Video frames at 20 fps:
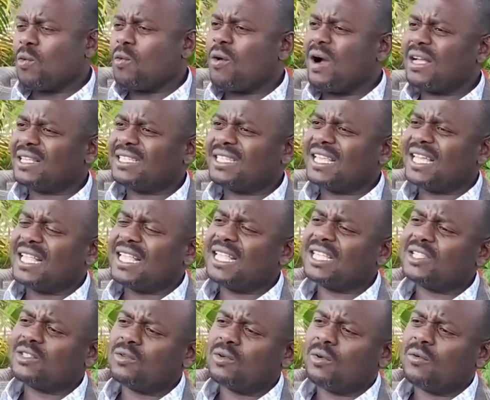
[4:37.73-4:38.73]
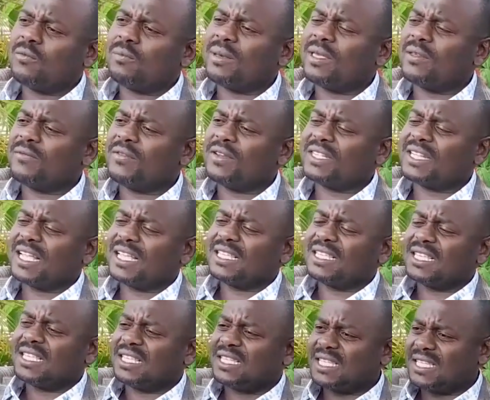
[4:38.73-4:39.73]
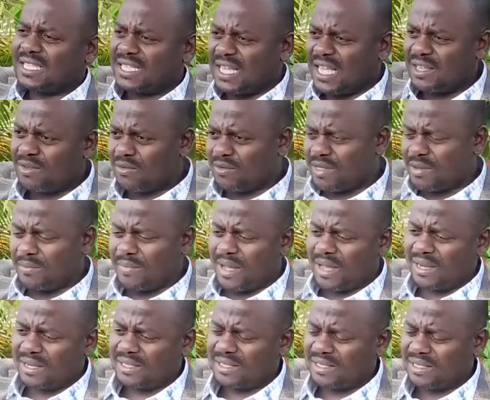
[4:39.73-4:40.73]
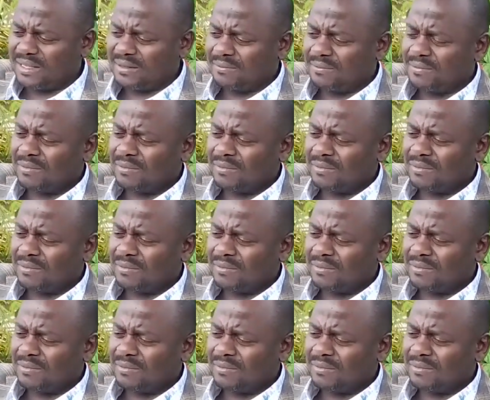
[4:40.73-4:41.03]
Once the list of beneficiaries is sent to the banks,